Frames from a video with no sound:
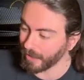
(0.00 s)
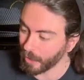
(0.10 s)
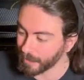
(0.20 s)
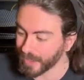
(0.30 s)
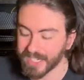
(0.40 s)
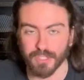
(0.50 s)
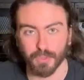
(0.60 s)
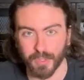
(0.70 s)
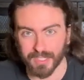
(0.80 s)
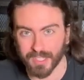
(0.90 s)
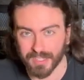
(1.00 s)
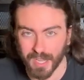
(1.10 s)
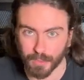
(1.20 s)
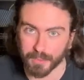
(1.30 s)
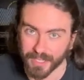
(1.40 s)
hope you guys enjoyed how
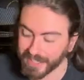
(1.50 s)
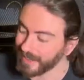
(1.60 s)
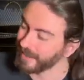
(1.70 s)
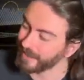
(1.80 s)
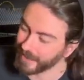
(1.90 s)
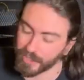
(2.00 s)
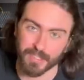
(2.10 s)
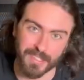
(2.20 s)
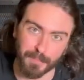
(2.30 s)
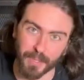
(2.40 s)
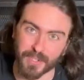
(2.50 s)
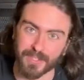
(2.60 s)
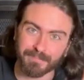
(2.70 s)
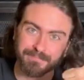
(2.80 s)
to play Nations and Empires.